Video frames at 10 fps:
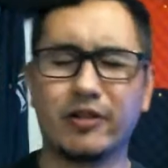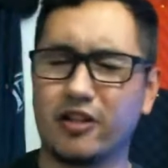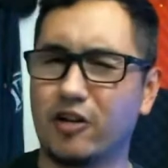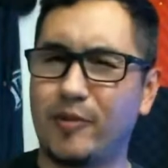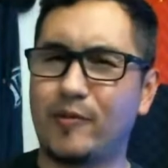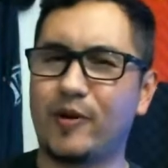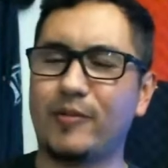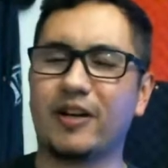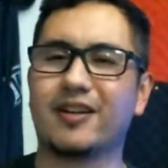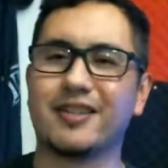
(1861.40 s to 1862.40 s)
Adobe
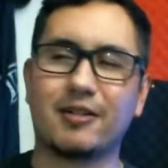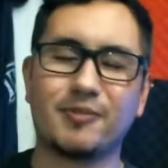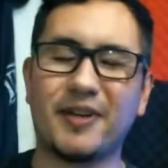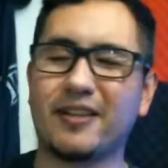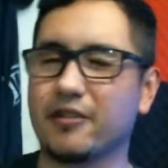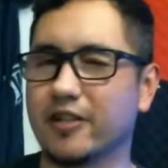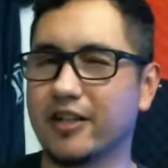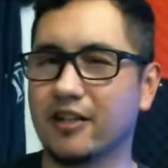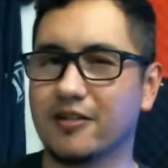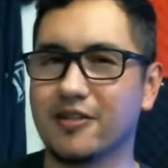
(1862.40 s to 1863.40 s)
Premiere because I was paying
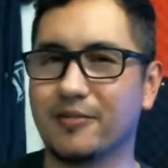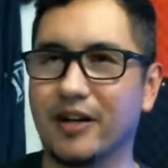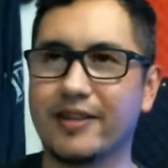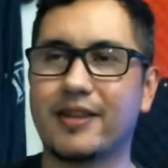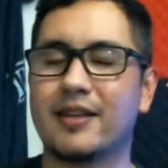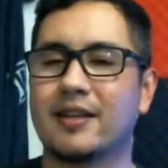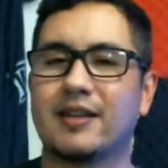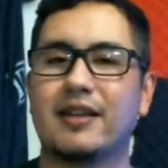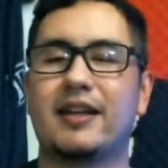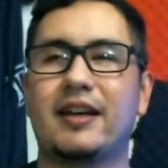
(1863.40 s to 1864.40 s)
$30 a month,
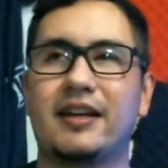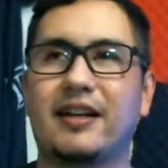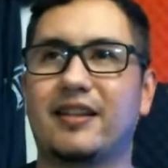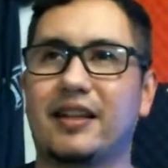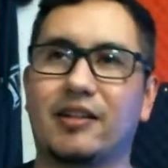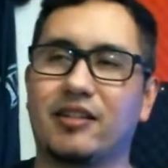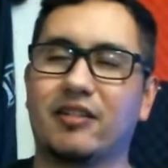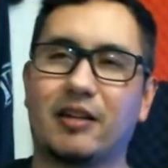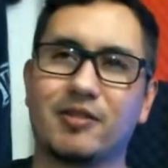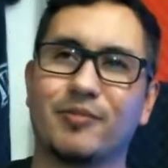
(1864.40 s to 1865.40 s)
and that
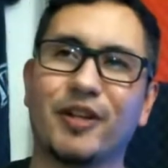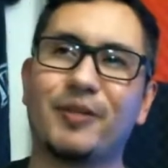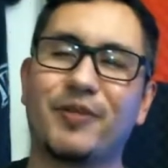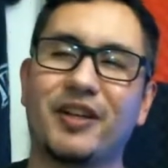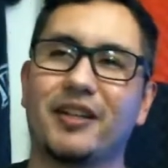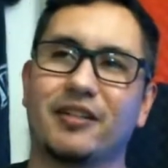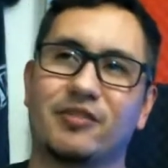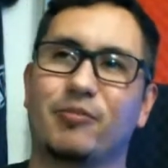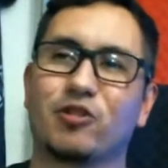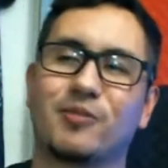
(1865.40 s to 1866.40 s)
was a money pit.
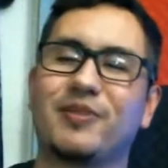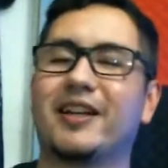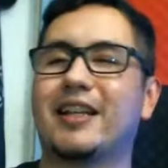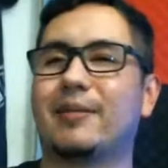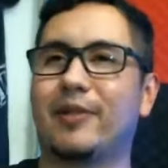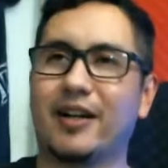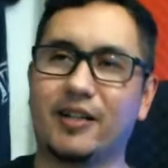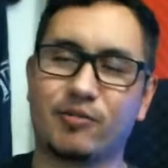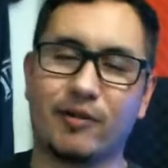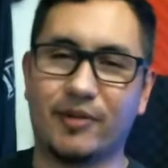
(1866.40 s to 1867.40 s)
Multiply that by
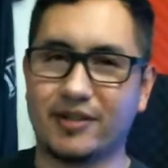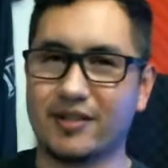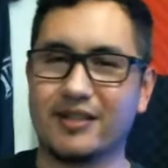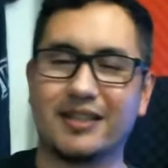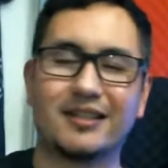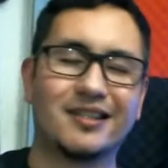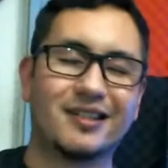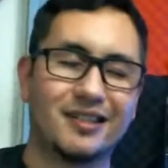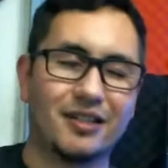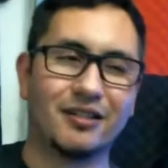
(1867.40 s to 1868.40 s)
12 months a year,
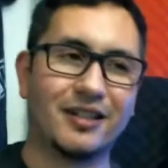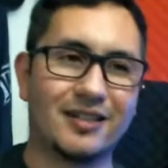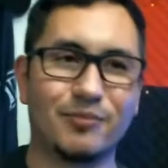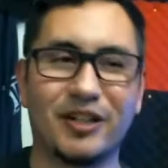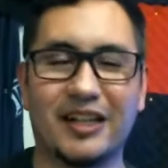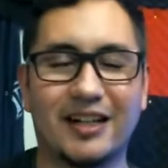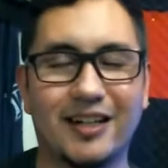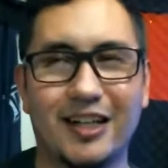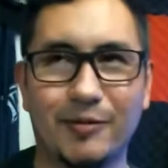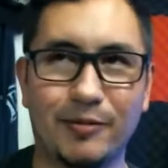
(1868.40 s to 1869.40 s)
that's money I can
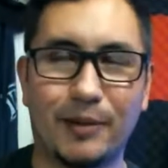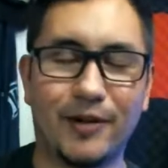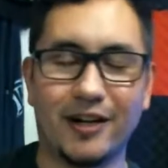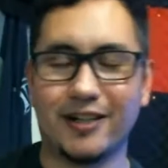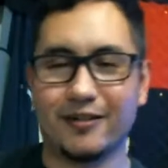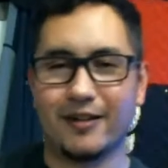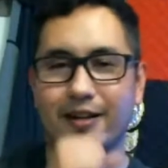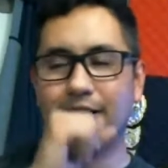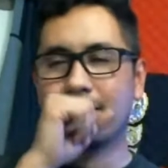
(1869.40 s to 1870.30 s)
keep in my pocket, right?